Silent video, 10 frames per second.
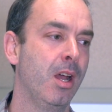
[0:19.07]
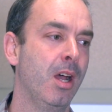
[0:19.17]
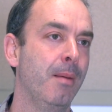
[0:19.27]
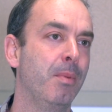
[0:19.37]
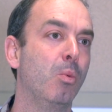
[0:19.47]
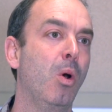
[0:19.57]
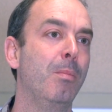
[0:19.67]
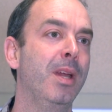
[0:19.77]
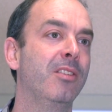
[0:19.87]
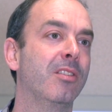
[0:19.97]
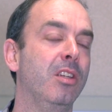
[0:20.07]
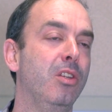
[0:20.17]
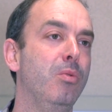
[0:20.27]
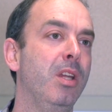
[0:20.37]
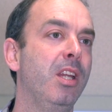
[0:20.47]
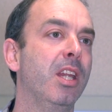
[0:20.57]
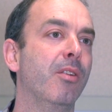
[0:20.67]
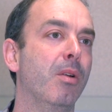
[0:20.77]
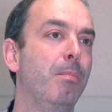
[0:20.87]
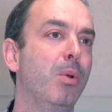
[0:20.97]
Uh, but what makes it unique
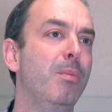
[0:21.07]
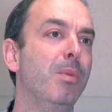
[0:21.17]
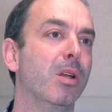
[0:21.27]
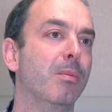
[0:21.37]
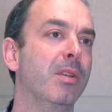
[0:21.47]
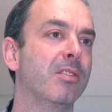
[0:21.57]
here at Birmingham